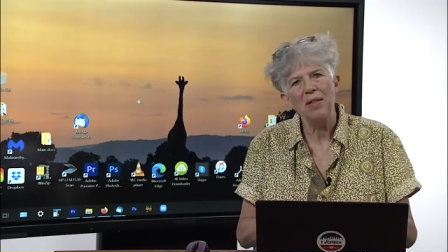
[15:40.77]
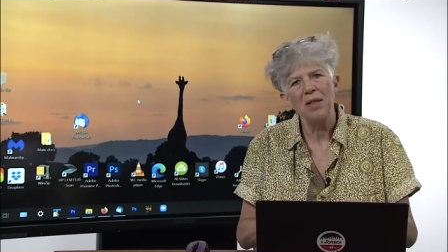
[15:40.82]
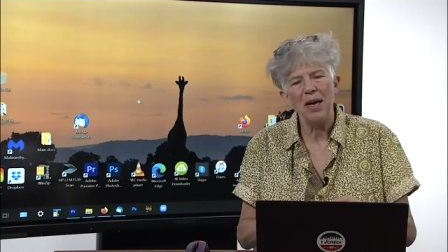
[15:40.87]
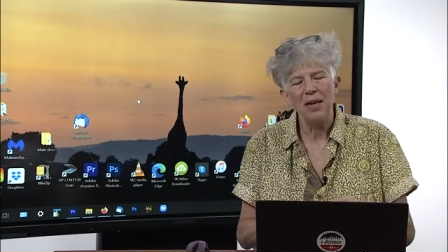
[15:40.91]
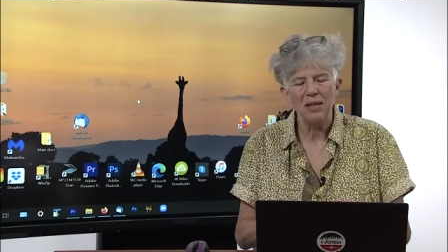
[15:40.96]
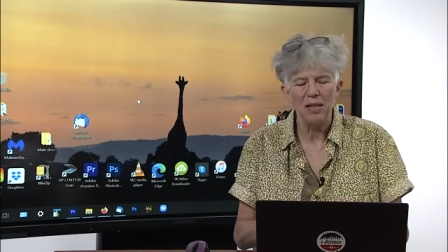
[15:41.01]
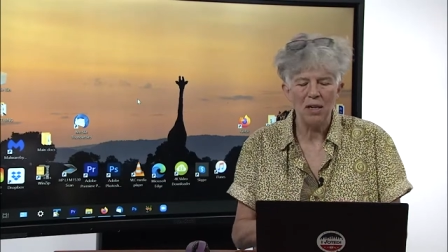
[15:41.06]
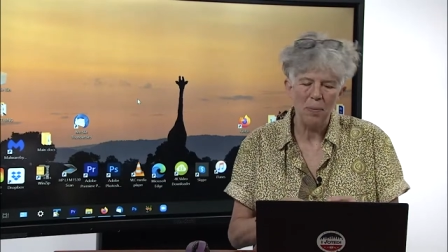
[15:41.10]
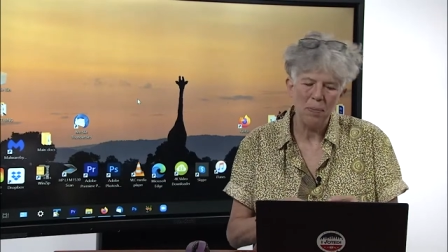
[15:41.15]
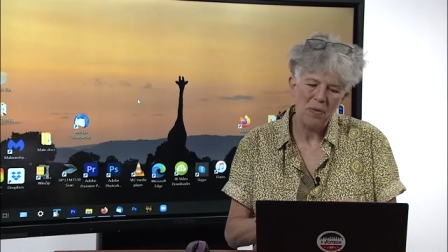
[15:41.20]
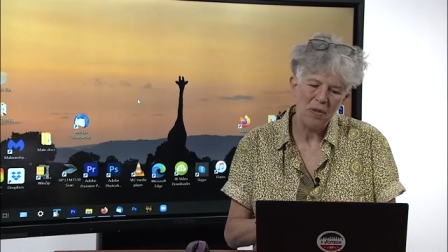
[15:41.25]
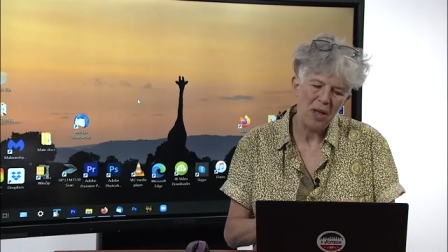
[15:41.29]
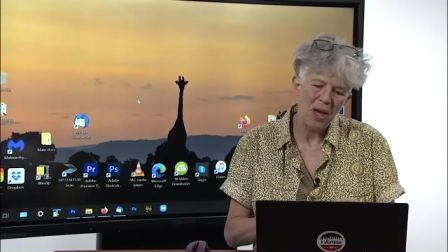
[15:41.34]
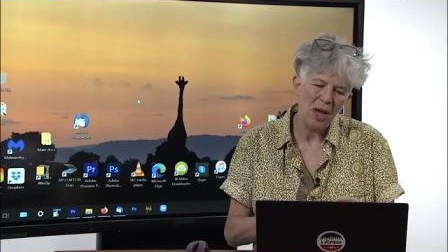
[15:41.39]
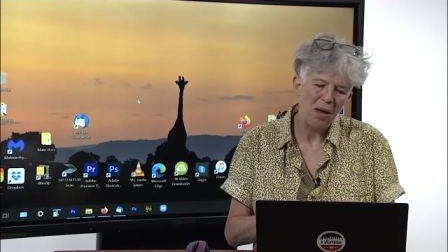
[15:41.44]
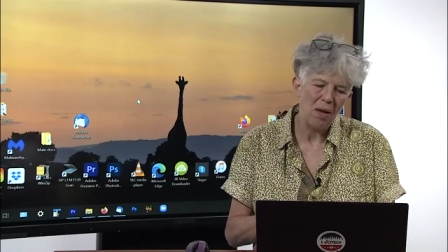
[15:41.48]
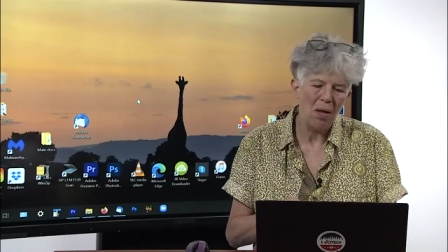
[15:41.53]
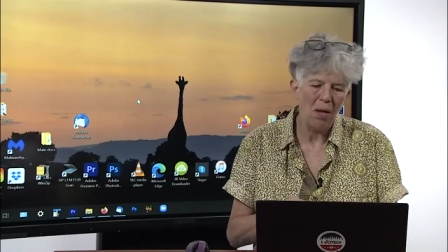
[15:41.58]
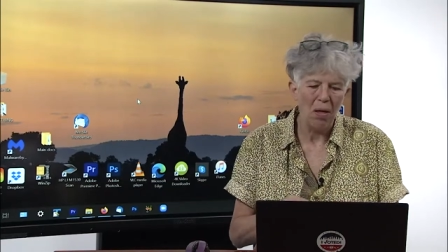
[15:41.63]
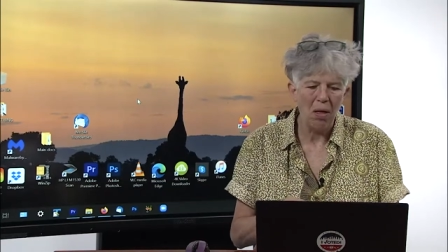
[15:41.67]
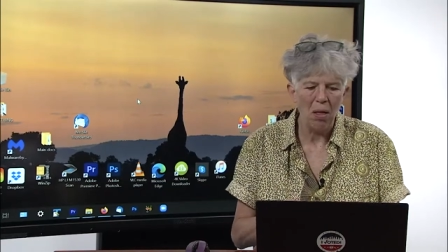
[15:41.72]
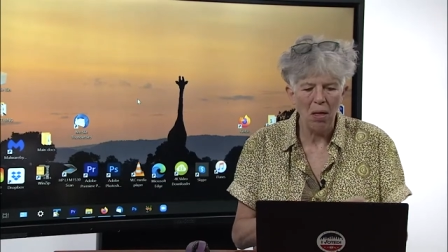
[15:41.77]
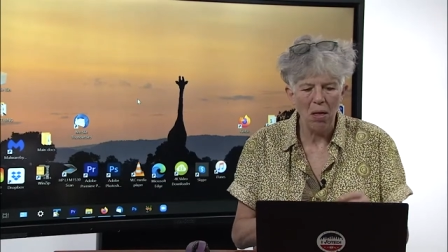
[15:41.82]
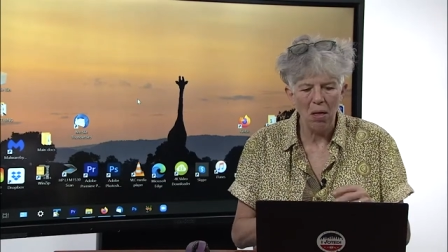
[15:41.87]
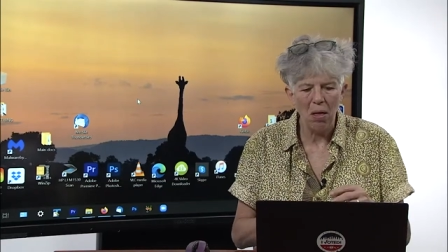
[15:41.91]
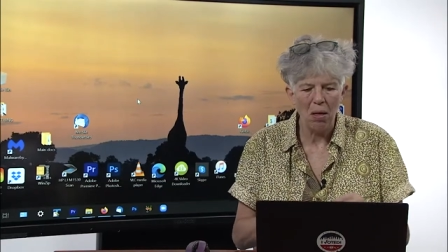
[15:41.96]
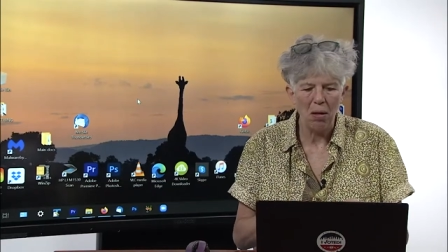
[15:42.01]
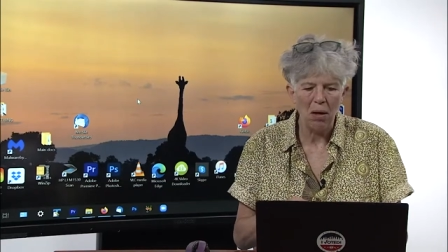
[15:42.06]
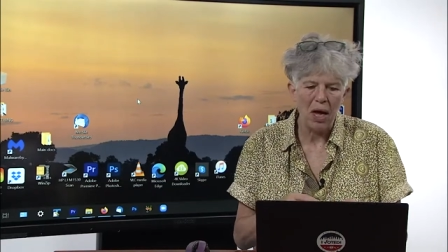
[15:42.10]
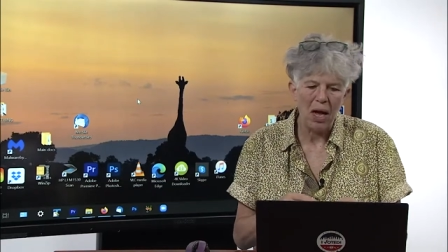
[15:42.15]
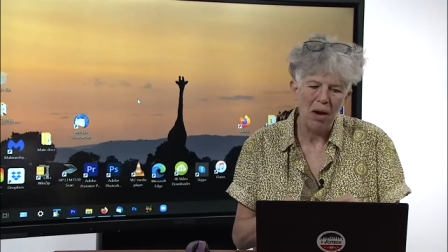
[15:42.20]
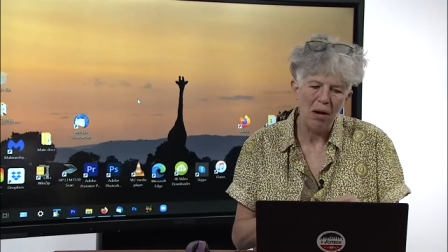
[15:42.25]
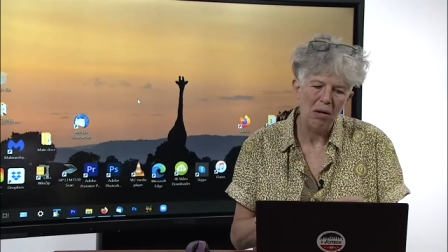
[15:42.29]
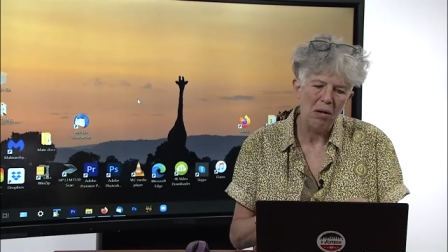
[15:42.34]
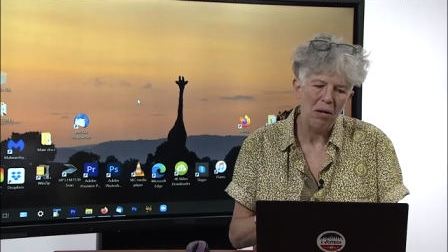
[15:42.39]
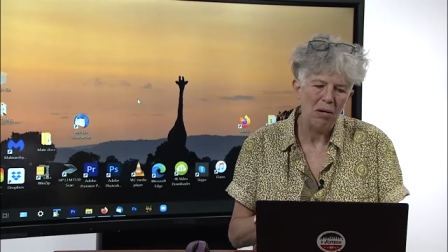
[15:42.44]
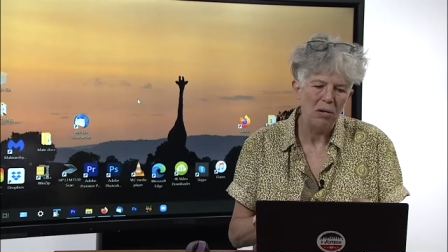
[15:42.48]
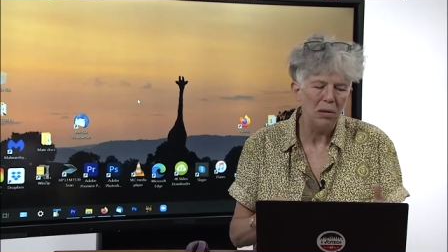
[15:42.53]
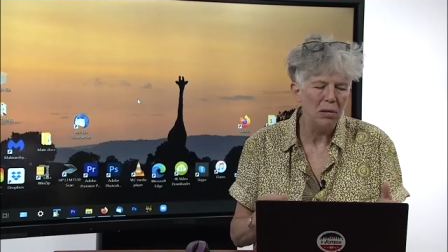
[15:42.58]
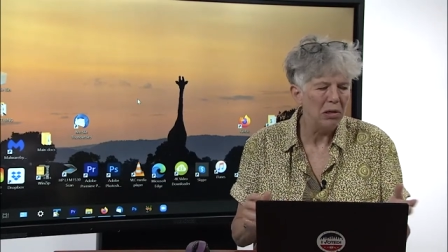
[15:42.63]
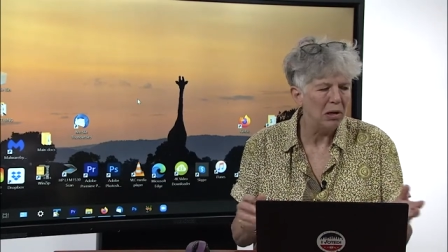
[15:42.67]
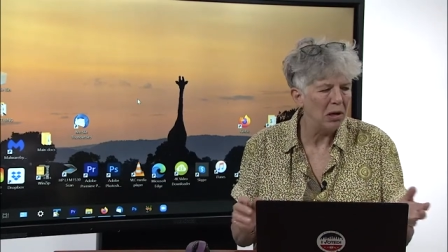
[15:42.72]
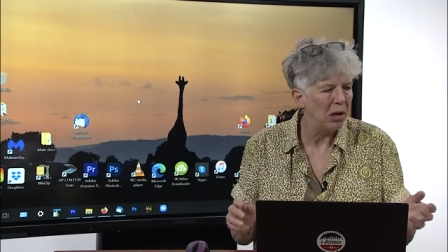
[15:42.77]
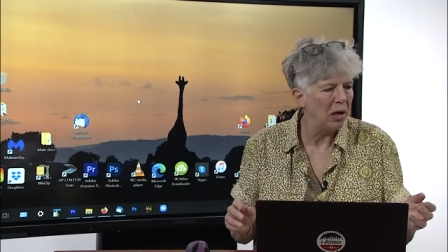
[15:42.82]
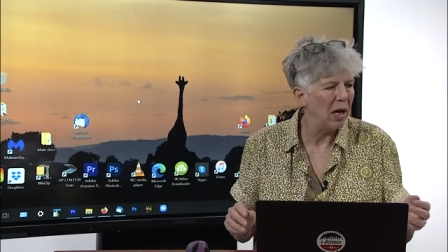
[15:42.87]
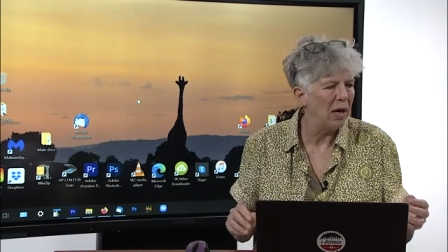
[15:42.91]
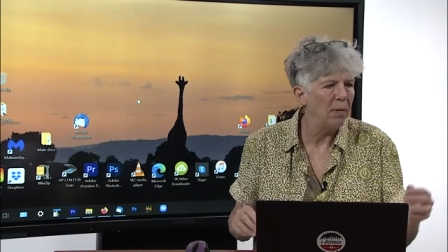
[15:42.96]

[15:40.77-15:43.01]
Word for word: that dumb thing, uh, I don't know, ugh,